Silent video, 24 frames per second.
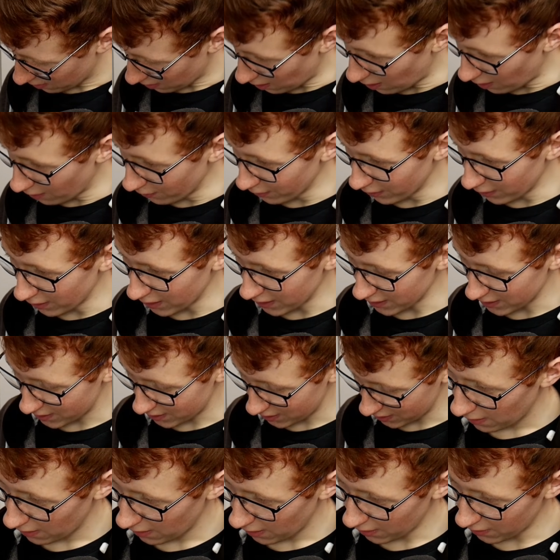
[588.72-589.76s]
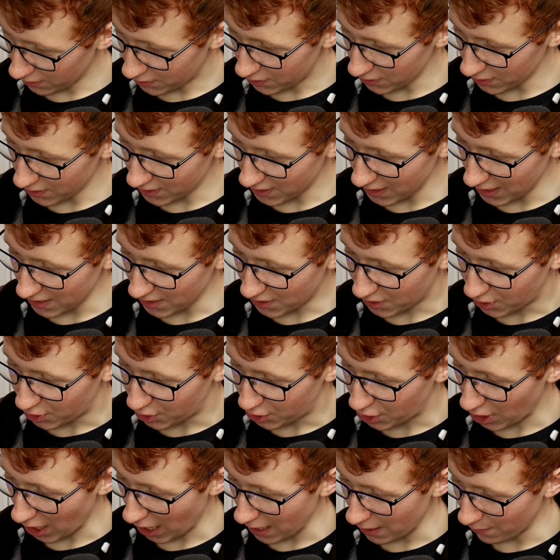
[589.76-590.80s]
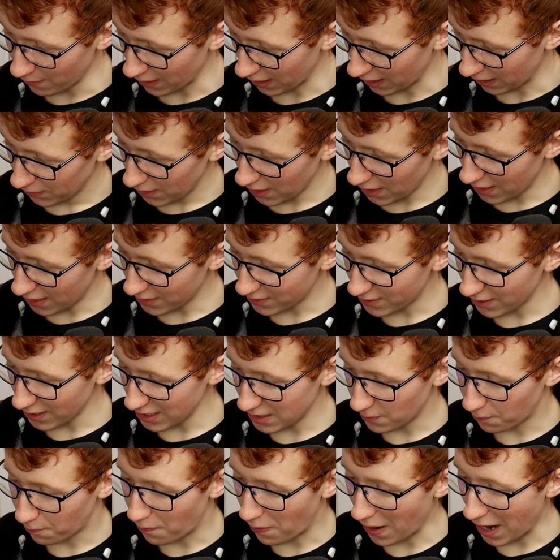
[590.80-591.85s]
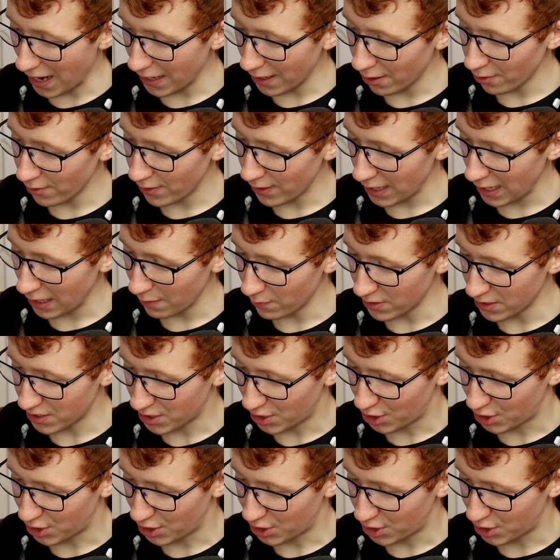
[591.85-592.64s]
on this. It just says Jamie. Yeah, it says buyer name is